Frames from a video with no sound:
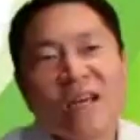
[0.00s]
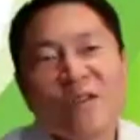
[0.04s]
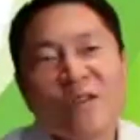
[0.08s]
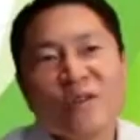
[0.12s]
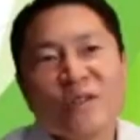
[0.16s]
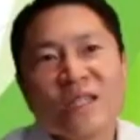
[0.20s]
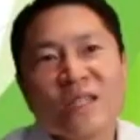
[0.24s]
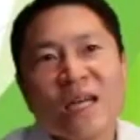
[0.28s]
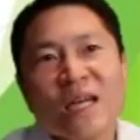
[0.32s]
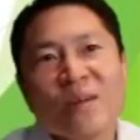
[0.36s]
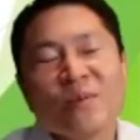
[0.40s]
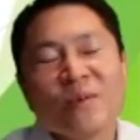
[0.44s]
other
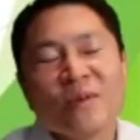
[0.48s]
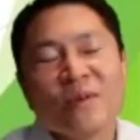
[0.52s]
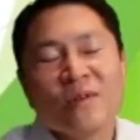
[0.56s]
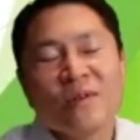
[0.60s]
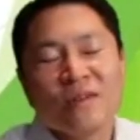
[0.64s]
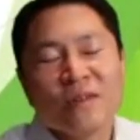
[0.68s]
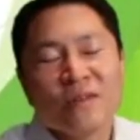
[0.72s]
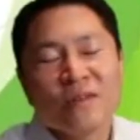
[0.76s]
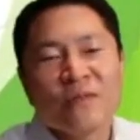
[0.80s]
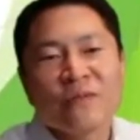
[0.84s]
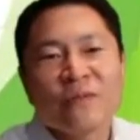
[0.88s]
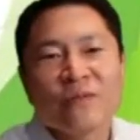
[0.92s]
type
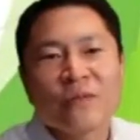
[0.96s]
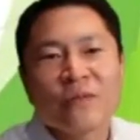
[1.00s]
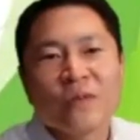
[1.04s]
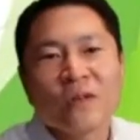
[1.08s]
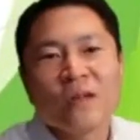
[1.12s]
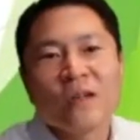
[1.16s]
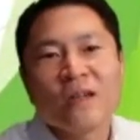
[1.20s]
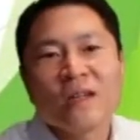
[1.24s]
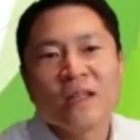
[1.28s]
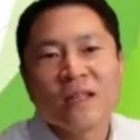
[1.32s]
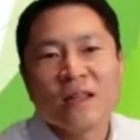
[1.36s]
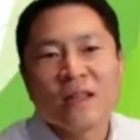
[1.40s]
of
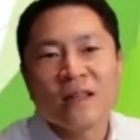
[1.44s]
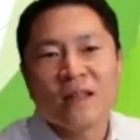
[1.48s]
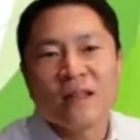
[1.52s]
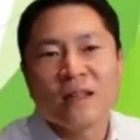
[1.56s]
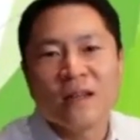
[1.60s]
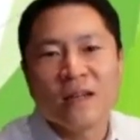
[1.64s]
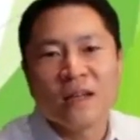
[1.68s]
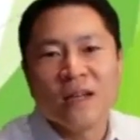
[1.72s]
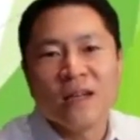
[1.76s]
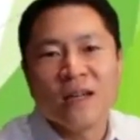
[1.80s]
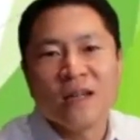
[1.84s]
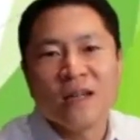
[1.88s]

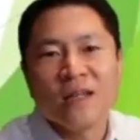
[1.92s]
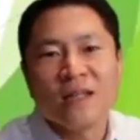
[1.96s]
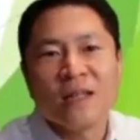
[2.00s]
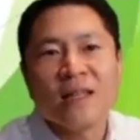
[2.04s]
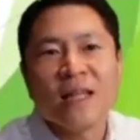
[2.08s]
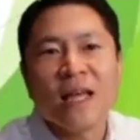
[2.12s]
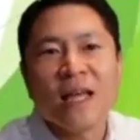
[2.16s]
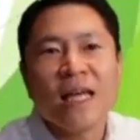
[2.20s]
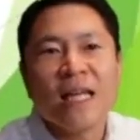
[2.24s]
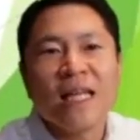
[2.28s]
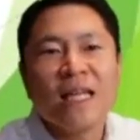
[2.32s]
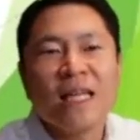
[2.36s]

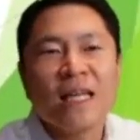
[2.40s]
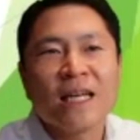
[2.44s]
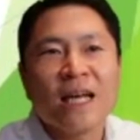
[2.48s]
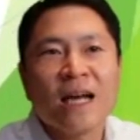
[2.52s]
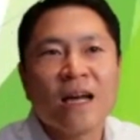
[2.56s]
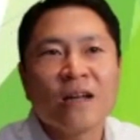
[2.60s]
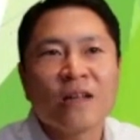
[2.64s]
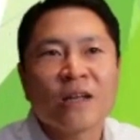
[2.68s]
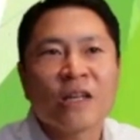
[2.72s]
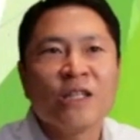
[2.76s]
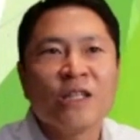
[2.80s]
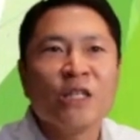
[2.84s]
lighting,
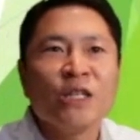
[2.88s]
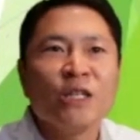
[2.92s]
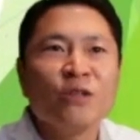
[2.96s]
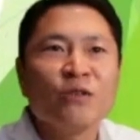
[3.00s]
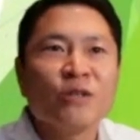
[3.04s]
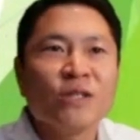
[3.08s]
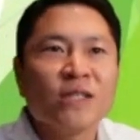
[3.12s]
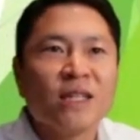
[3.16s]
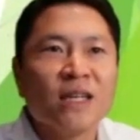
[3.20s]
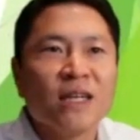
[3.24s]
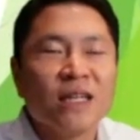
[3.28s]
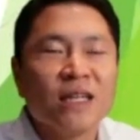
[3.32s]

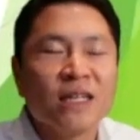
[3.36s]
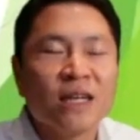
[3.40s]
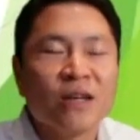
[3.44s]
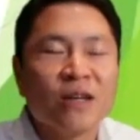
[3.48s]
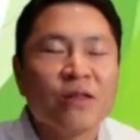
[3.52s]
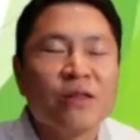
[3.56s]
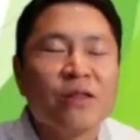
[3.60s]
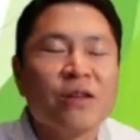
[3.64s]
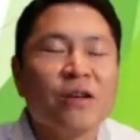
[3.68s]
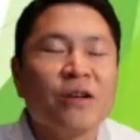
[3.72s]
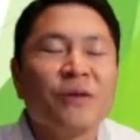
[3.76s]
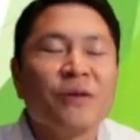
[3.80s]
continuous lighting
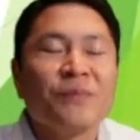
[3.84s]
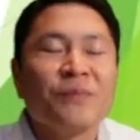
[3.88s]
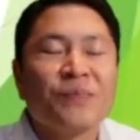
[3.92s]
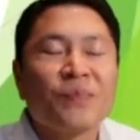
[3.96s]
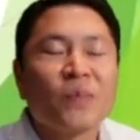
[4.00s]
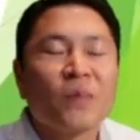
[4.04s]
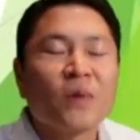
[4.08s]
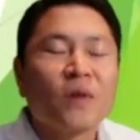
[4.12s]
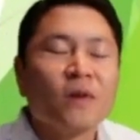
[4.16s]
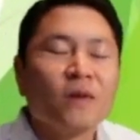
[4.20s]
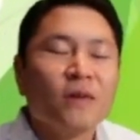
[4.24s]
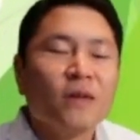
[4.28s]
out there
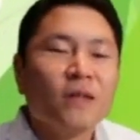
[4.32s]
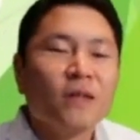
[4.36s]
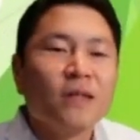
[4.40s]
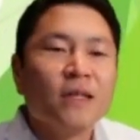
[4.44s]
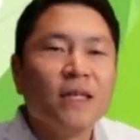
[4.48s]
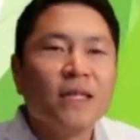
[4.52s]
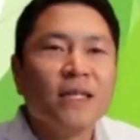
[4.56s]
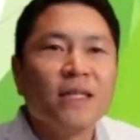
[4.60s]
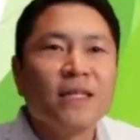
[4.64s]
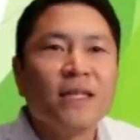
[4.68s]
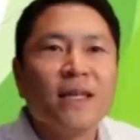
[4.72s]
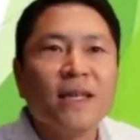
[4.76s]

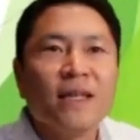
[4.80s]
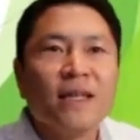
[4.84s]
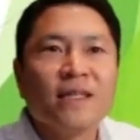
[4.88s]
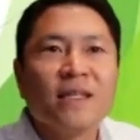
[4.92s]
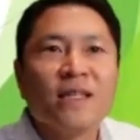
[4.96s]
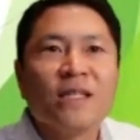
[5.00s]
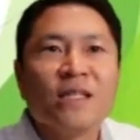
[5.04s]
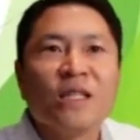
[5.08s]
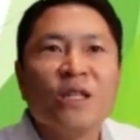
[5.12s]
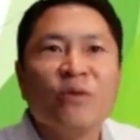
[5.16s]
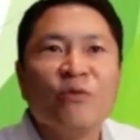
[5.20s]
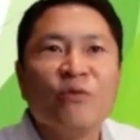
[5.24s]
these days
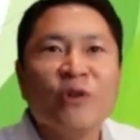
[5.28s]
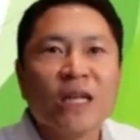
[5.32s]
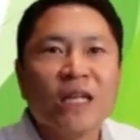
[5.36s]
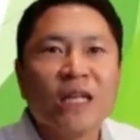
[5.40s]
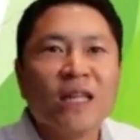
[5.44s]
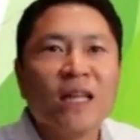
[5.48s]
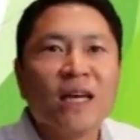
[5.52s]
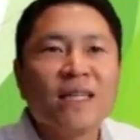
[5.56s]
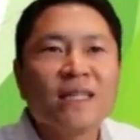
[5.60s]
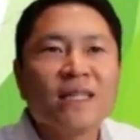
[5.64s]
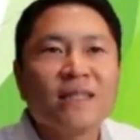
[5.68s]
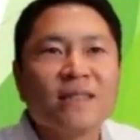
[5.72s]
is the ring
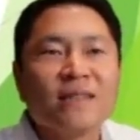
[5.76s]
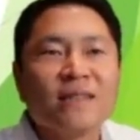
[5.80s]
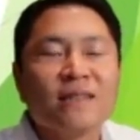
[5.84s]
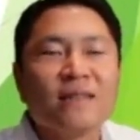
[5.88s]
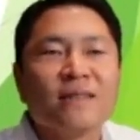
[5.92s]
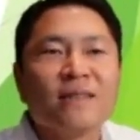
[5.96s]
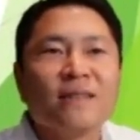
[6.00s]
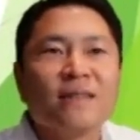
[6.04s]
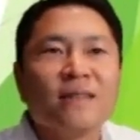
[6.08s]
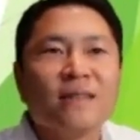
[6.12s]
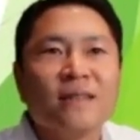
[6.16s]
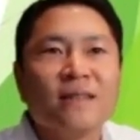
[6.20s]
light.
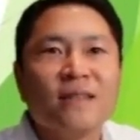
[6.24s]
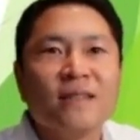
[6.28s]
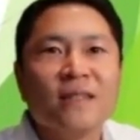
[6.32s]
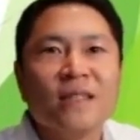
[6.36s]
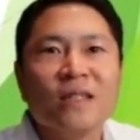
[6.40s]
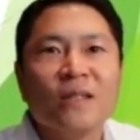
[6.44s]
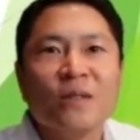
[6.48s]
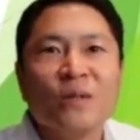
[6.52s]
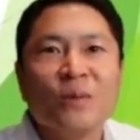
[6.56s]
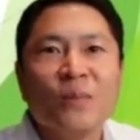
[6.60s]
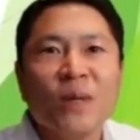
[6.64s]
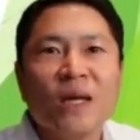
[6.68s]

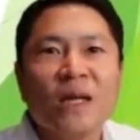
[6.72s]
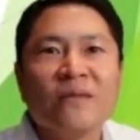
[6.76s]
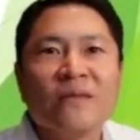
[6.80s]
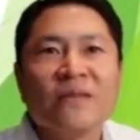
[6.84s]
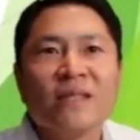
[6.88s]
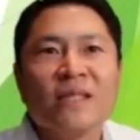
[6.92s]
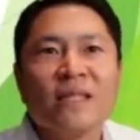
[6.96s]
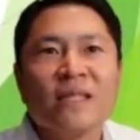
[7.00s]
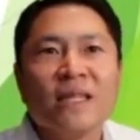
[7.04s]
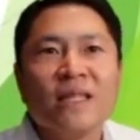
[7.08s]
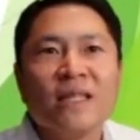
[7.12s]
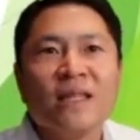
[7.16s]
You might have
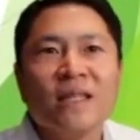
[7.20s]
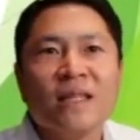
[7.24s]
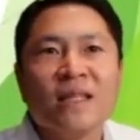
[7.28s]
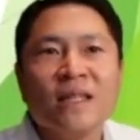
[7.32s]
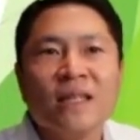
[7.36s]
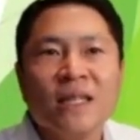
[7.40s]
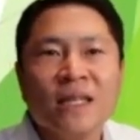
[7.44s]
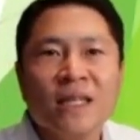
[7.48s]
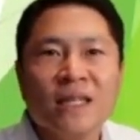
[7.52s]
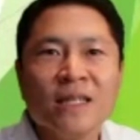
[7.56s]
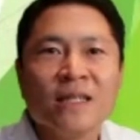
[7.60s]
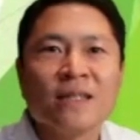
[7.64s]
seen
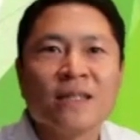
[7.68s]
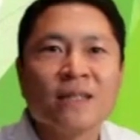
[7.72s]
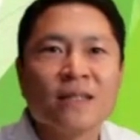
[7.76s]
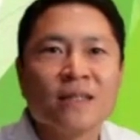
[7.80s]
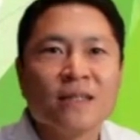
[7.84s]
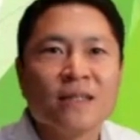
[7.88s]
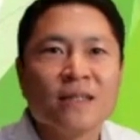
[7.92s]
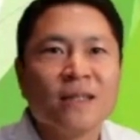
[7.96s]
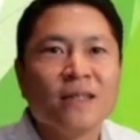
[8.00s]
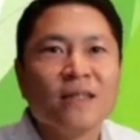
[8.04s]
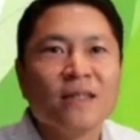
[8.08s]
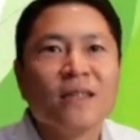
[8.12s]
these.
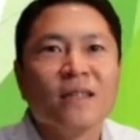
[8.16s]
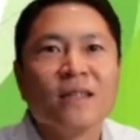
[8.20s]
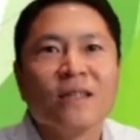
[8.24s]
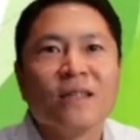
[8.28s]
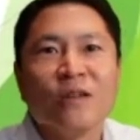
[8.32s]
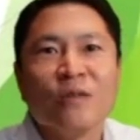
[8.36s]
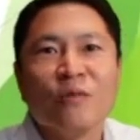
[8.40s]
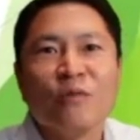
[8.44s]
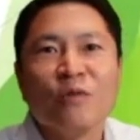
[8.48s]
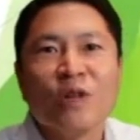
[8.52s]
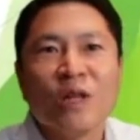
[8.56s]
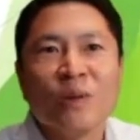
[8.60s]

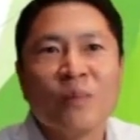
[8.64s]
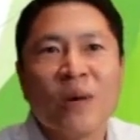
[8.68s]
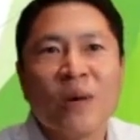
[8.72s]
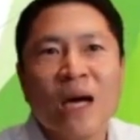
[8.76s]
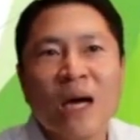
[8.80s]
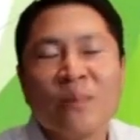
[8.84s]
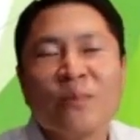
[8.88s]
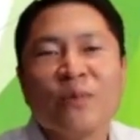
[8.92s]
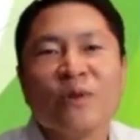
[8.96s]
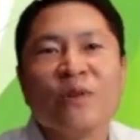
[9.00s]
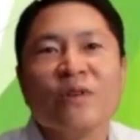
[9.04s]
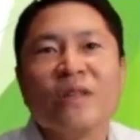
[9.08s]
They're really
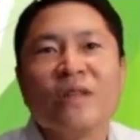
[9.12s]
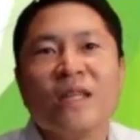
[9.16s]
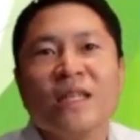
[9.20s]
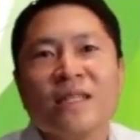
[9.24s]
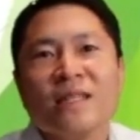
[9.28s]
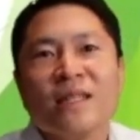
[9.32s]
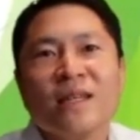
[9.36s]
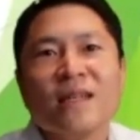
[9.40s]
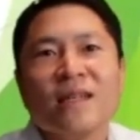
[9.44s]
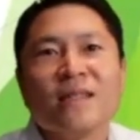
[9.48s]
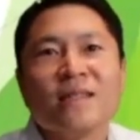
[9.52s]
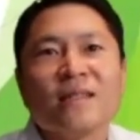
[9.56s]
popular these
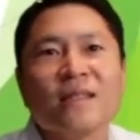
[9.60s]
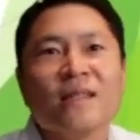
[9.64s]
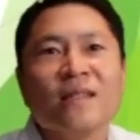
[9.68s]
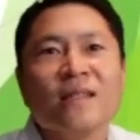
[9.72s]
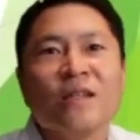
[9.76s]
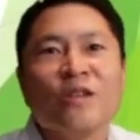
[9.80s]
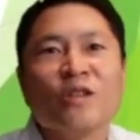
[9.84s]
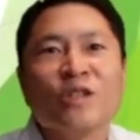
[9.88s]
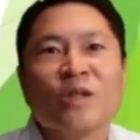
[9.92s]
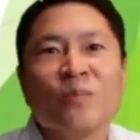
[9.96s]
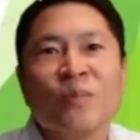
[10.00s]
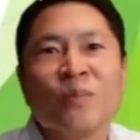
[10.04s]
days. And
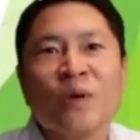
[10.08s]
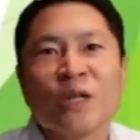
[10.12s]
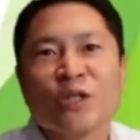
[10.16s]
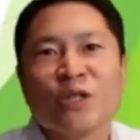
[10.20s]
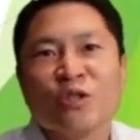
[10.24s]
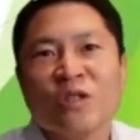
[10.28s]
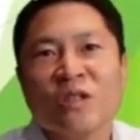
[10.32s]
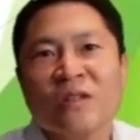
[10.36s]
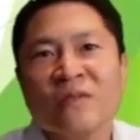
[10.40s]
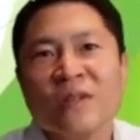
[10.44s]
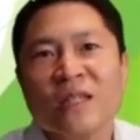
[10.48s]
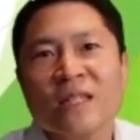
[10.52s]
here's a
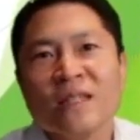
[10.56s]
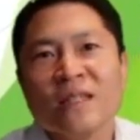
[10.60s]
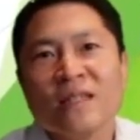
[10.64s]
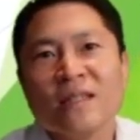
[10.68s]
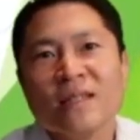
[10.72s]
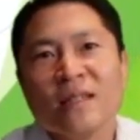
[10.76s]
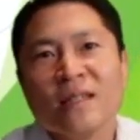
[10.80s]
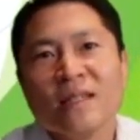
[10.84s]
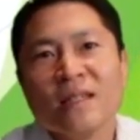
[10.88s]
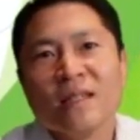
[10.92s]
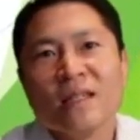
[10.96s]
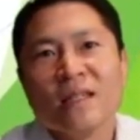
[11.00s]
picture of it.
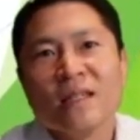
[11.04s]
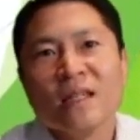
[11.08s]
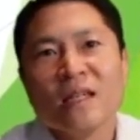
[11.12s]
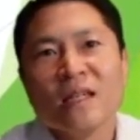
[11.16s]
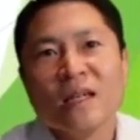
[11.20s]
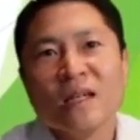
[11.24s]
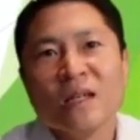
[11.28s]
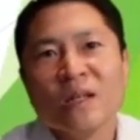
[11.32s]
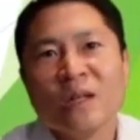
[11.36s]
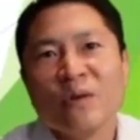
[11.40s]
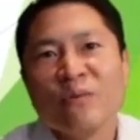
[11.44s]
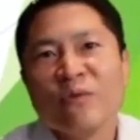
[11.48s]

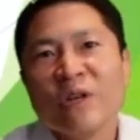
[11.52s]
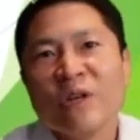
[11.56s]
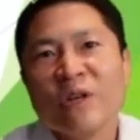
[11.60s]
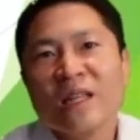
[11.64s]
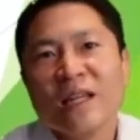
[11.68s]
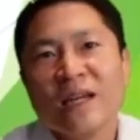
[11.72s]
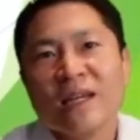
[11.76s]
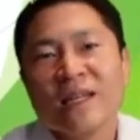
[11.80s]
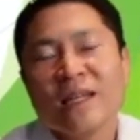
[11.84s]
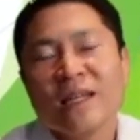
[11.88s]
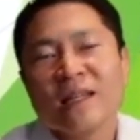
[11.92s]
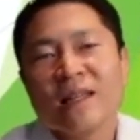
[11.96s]
The ring
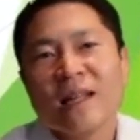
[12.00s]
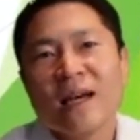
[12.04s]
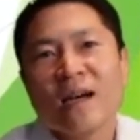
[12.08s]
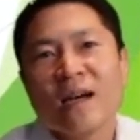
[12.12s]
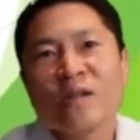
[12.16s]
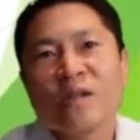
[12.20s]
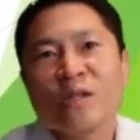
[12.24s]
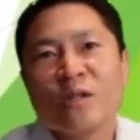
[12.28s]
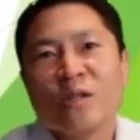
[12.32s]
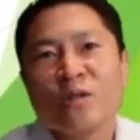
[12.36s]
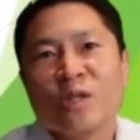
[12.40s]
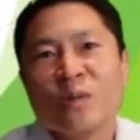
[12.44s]
light
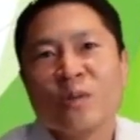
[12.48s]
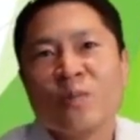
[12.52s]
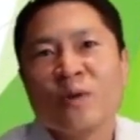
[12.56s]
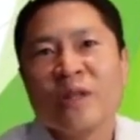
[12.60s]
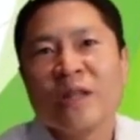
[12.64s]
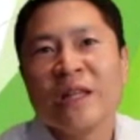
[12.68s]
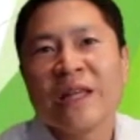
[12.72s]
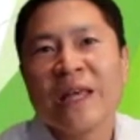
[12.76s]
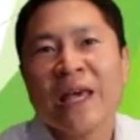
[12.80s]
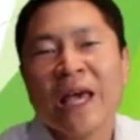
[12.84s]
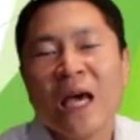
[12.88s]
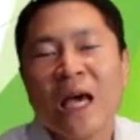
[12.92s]
allows you to put
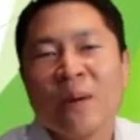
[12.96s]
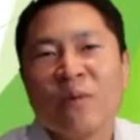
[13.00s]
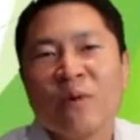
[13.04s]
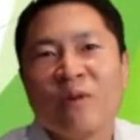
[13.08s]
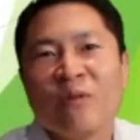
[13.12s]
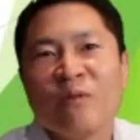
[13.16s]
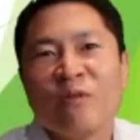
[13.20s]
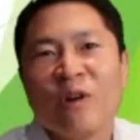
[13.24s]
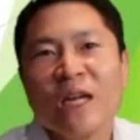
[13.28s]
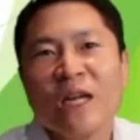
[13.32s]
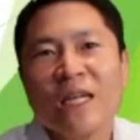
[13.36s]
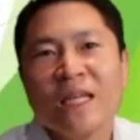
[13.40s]
the camera
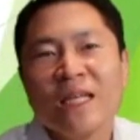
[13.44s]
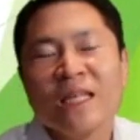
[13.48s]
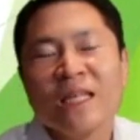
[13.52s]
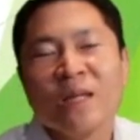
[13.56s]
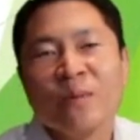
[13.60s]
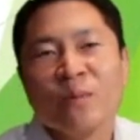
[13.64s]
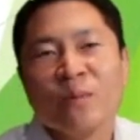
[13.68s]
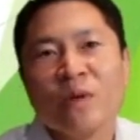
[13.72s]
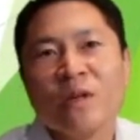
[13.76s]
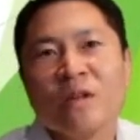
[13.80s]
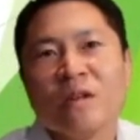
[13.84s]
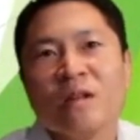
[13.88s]
right in
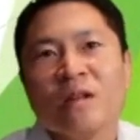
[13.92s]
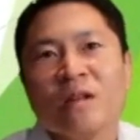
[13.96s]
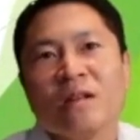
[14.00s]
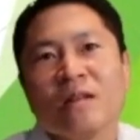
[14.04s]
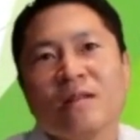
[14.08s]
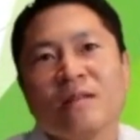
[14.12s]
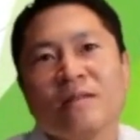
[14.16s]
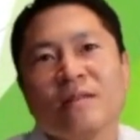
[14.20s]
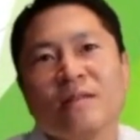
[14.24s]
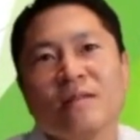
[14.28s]
the middle.